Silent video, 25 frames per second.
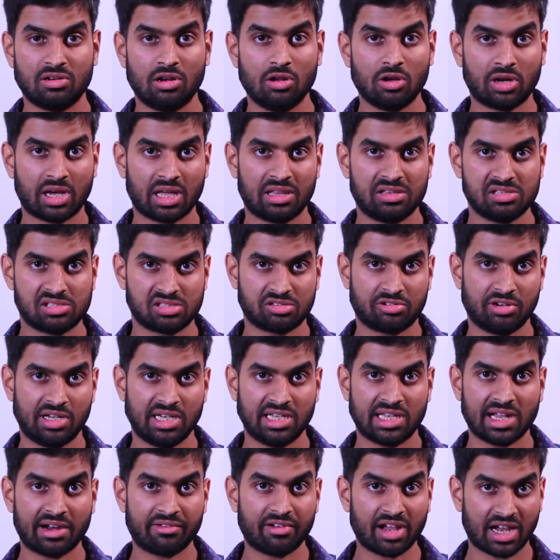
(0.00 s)
look at the screen
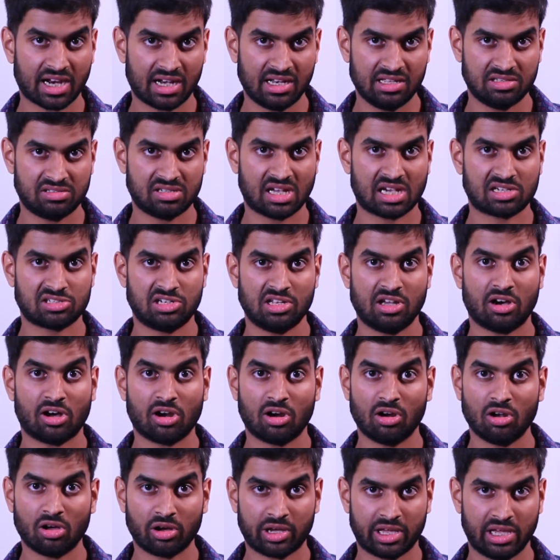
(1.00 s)
directly to actually
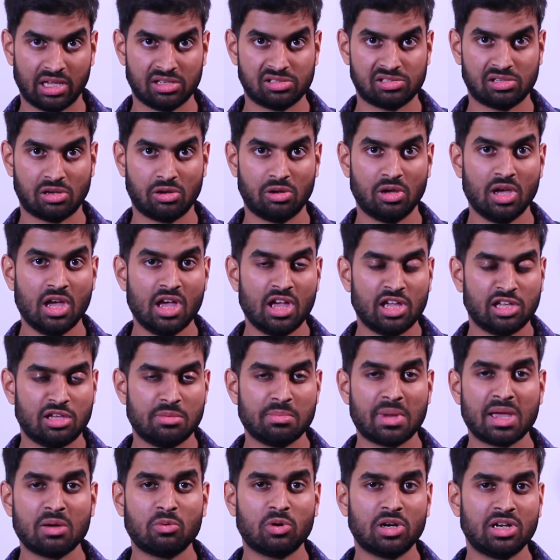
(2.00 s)
unlock it. So you
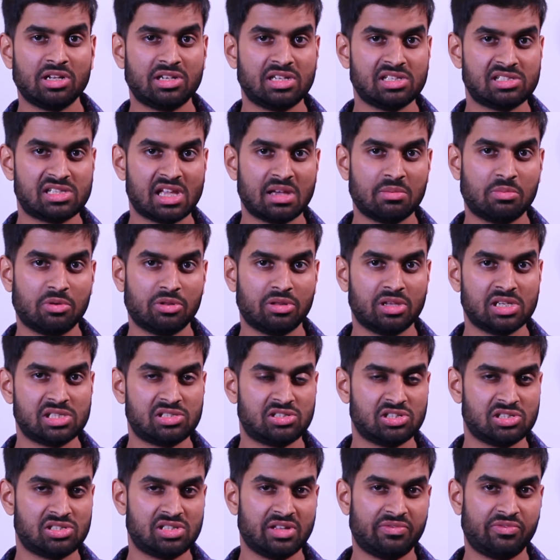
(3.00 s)
may want to disable this
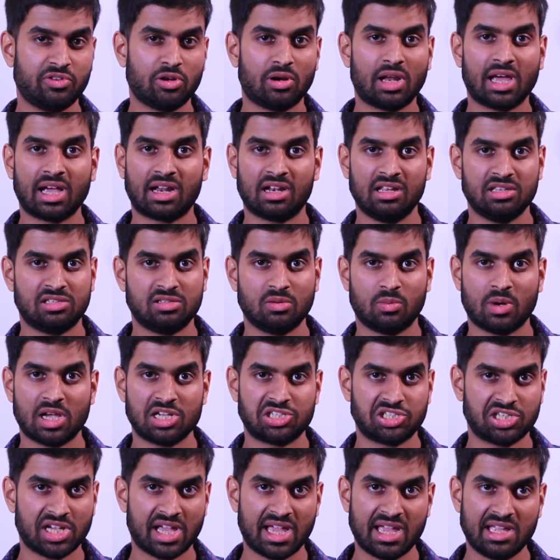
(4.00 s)
just if you're likely to wear
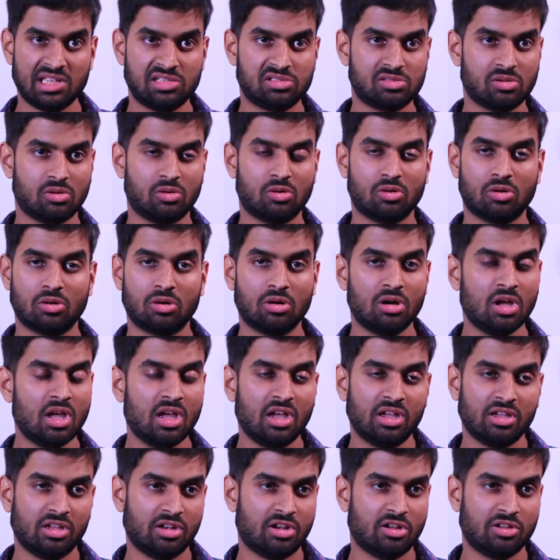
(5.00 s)
shades, or
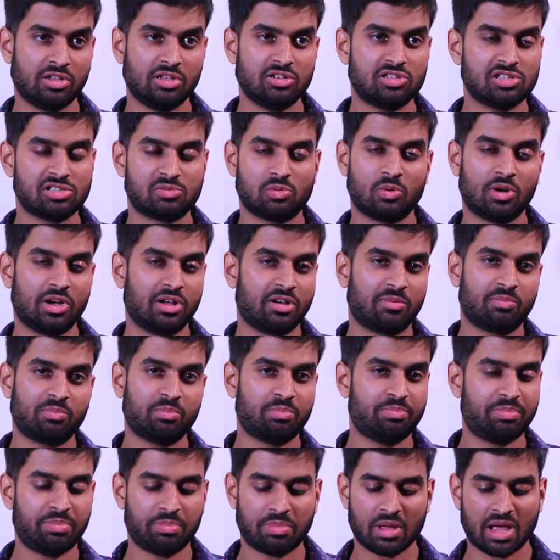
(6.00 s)
you just want to
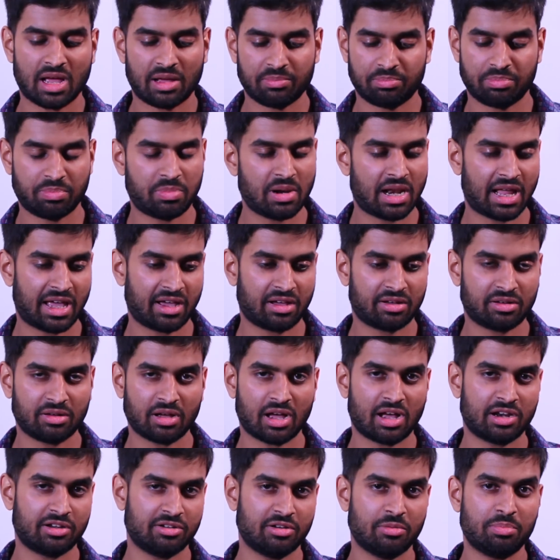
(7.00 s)

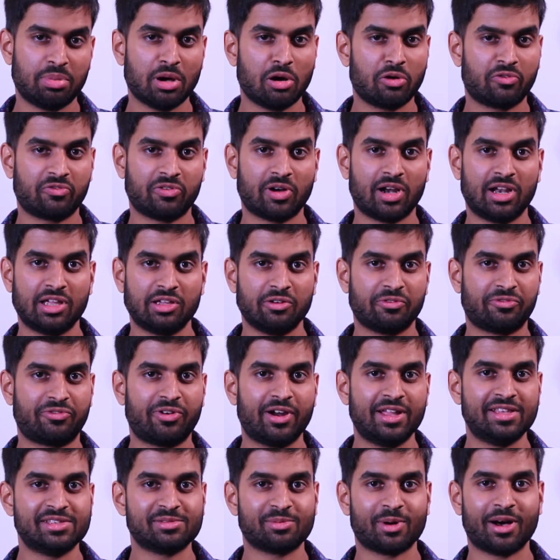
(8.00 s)
poke fun at your
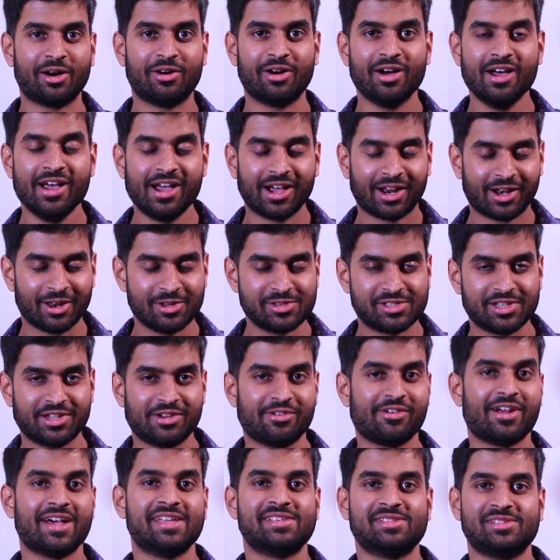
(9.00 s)
friends while closing
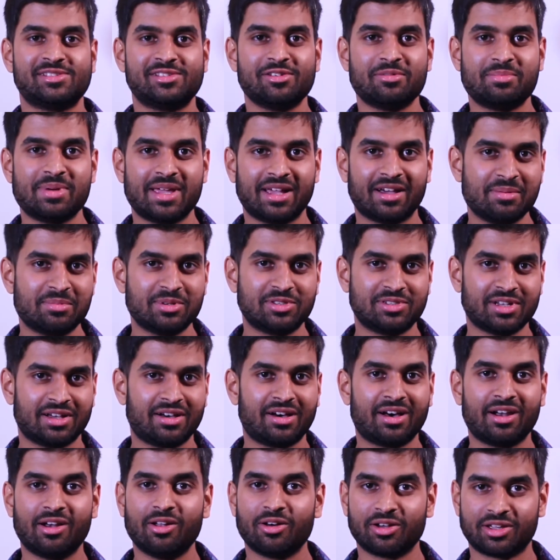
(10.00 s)
your eyes and still being able
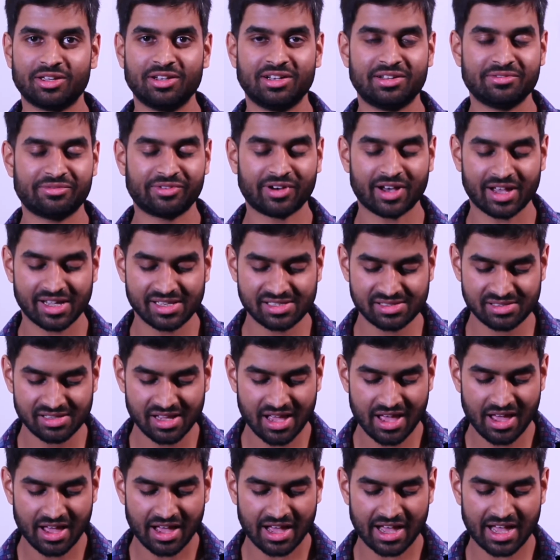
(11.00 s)
to unlock your device.
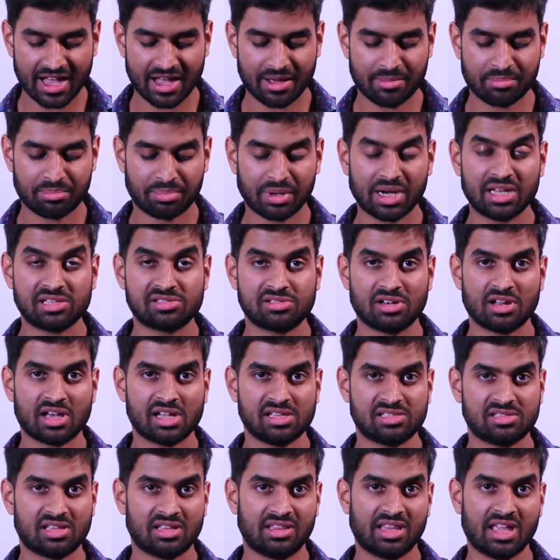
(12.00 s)
But it's
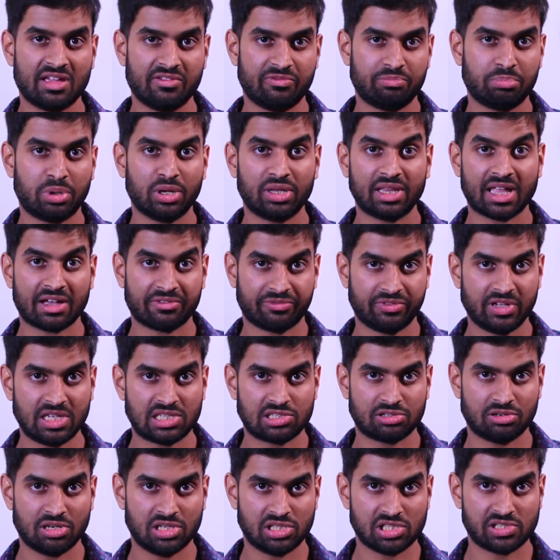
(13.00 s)
nice that they've put that
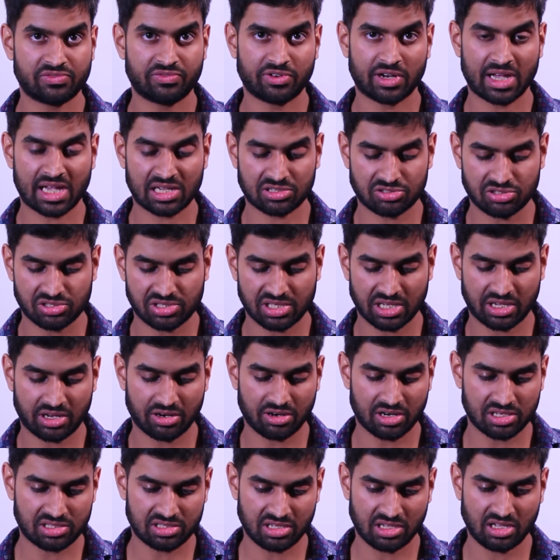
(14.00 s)
feature in just for extra
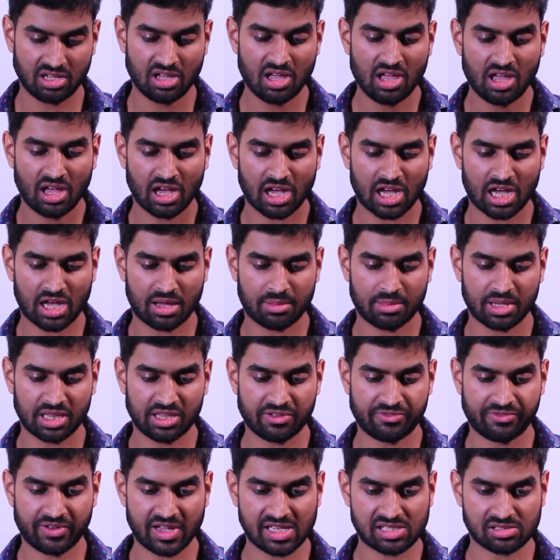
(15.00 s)
security. And
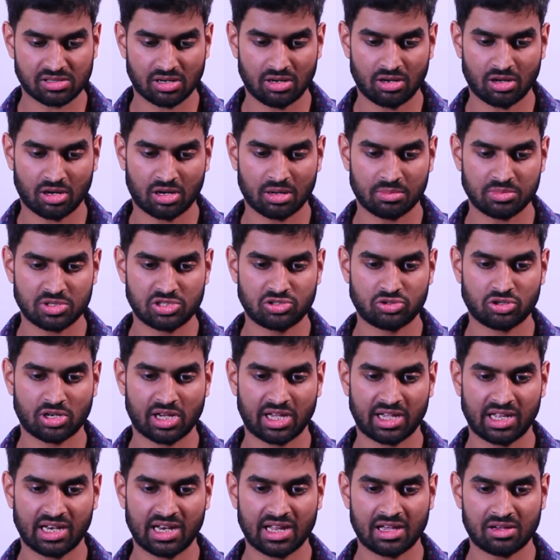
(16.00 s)
the face unlock, I'm just
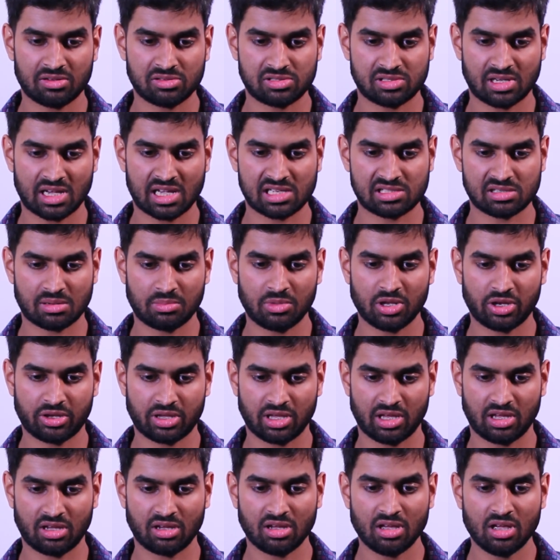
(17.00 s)
trying it now, so as I'm
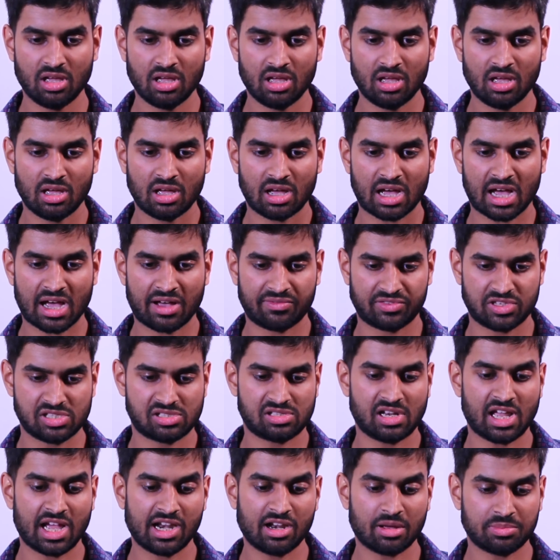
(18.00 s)
looking, I have to
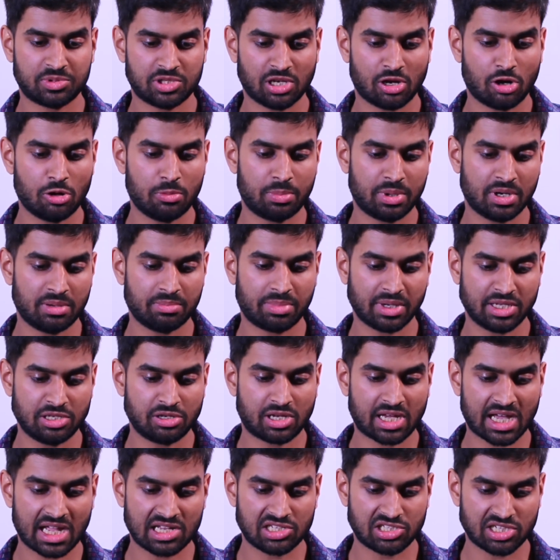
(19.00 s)
slide up to open, but you
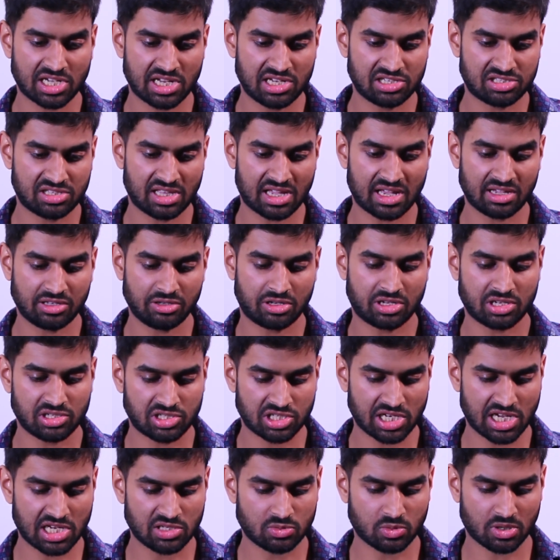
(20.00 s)
can change that. You can
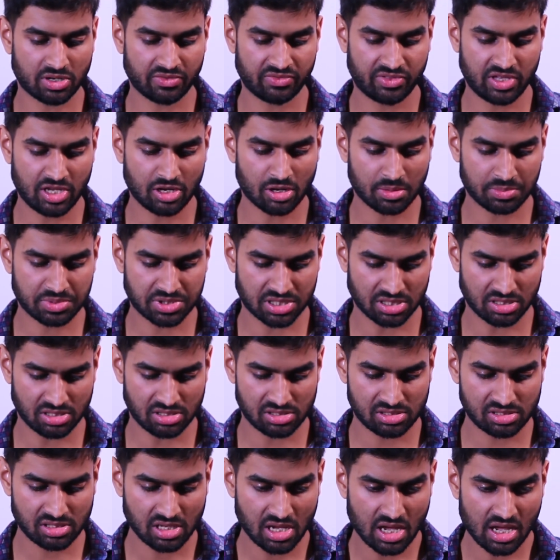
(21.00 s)
change one of the
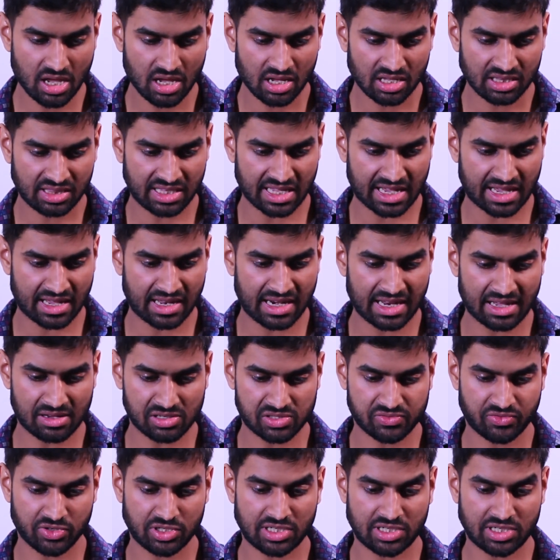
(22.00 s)
options that allows for